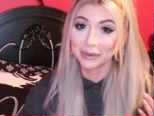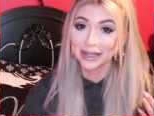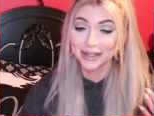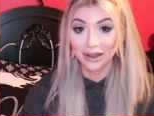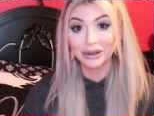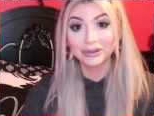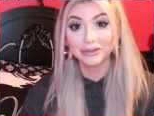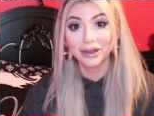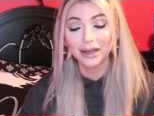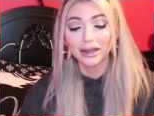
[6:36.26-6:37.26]

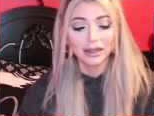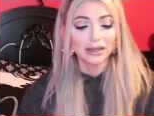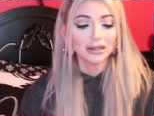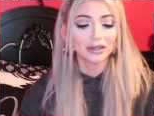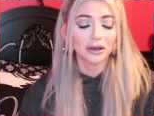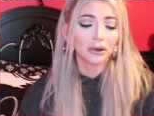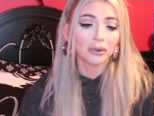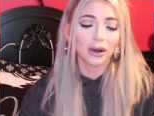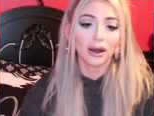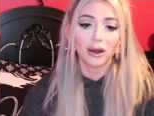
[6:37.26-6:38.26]
myself.
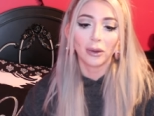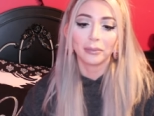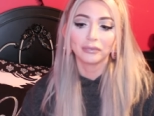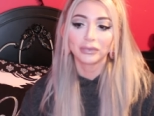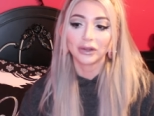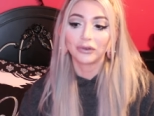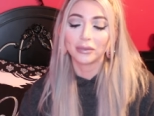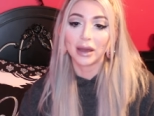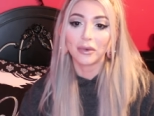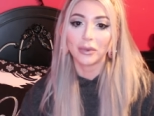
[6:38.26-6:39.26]
So um, from
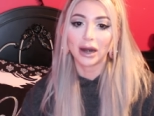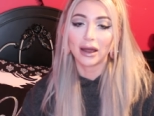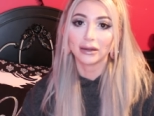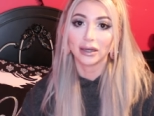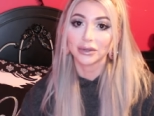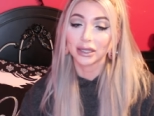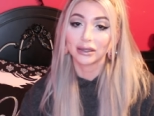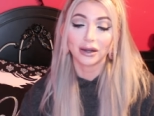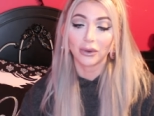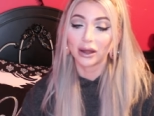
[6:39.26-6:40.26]
that moment on, I was like,
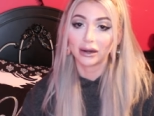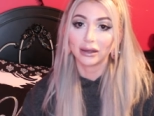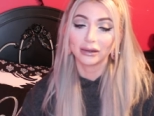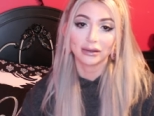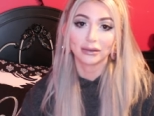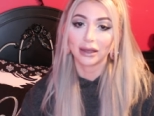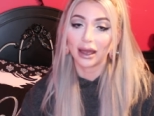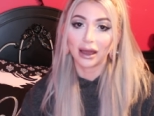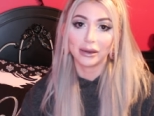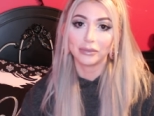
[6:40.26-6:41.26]
you know what?
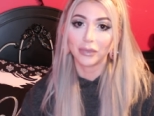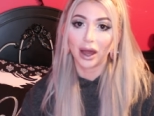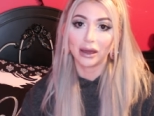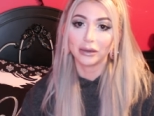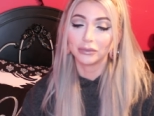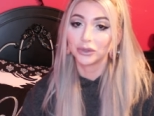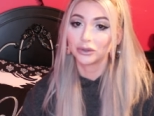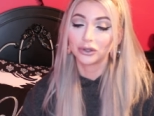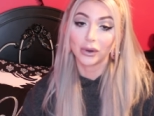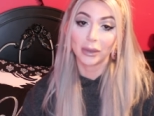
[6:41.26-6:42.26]
I'm I'm
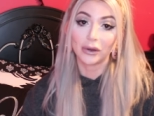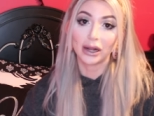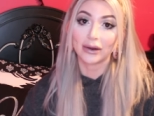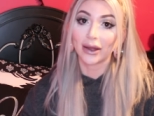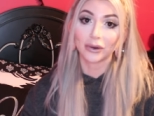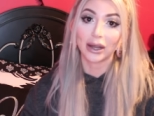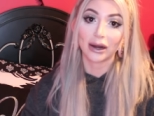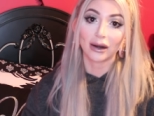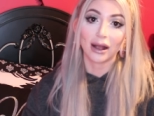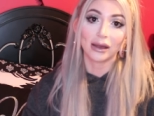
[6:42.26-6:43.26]
doing my own hair. I don't
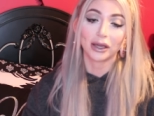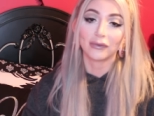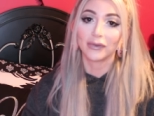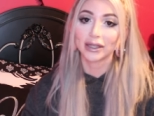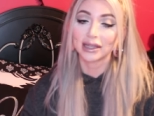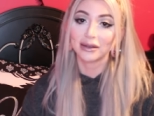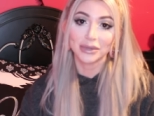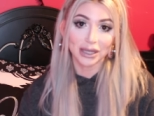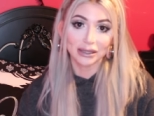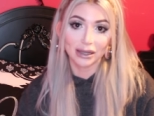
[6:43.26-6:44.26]
care. I can fix any
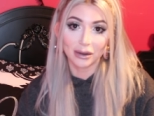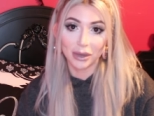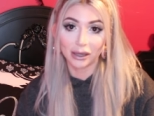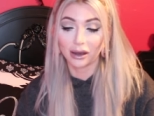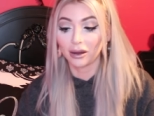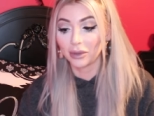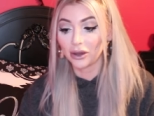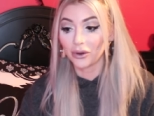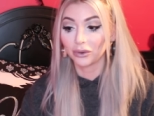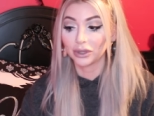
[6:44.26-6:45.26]
mistakes that I make on
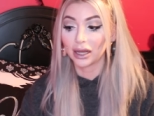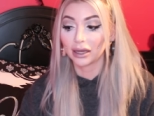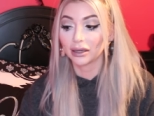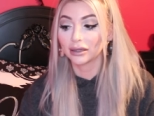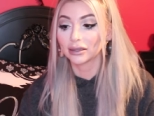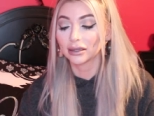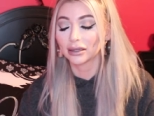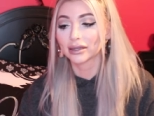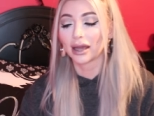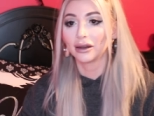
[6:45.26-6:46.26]
my own and
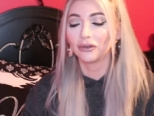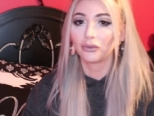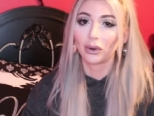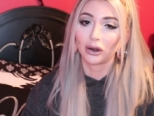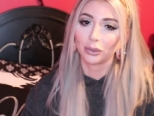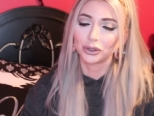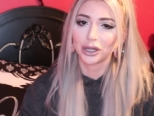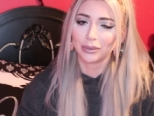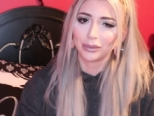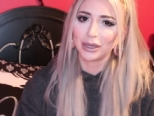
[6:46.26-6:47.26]
it's kind of what helped
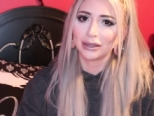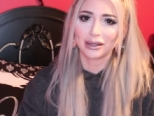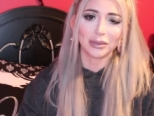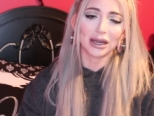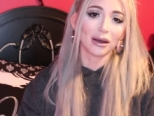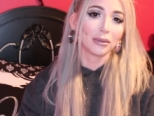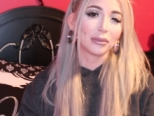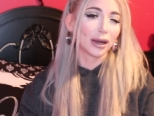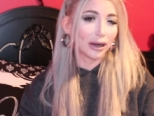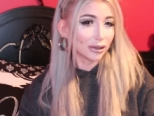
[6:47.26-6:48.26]
shape me to become
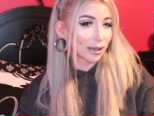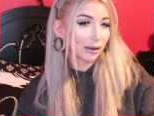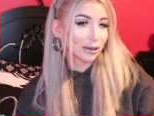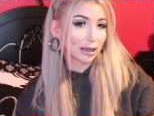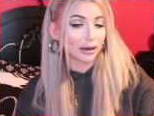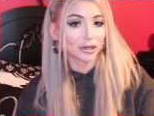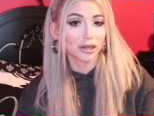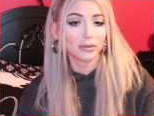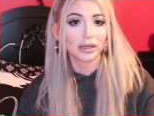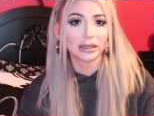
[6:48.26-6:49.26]
a hairstylist
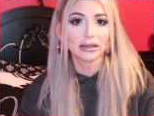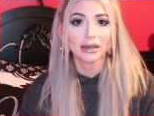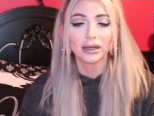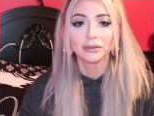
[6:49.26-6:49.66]
actually because